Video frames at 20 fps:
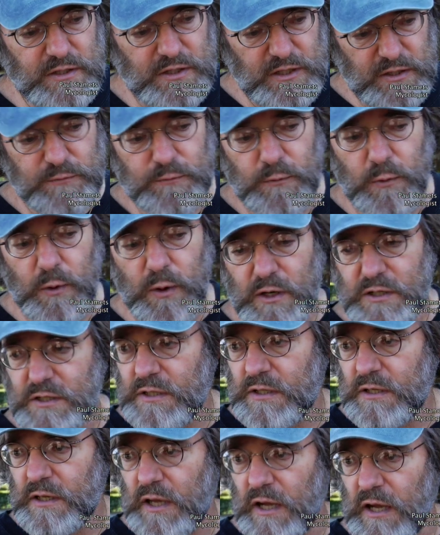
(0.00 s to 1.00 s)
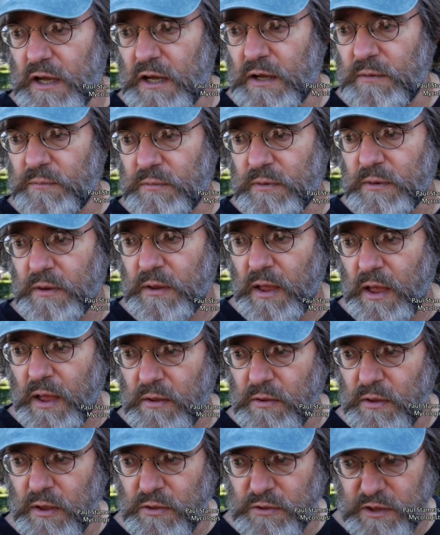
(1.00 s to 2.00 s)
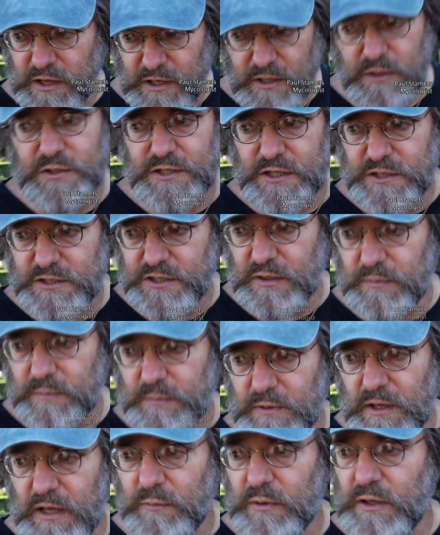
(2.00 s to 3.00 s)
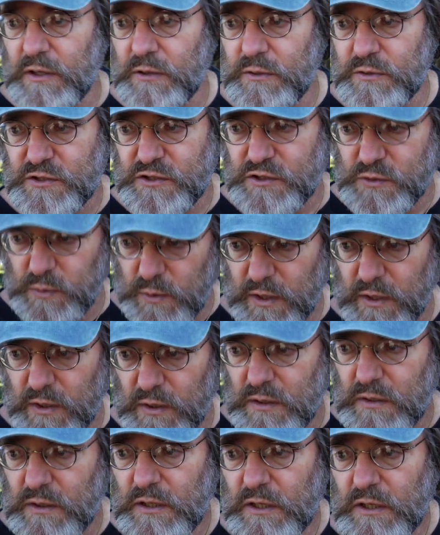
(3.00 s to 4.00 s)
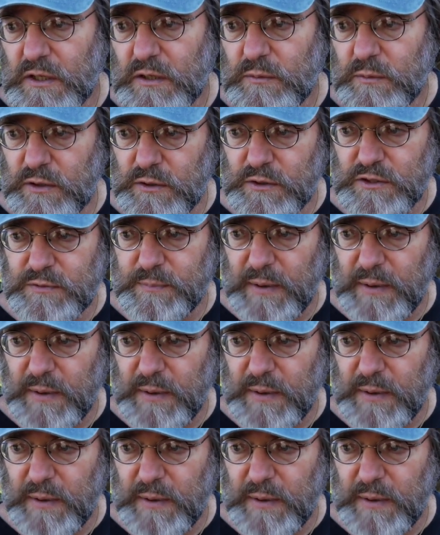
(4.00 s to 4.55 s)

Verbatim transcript: deforest uh, the ecosystem and we lose soil, we lose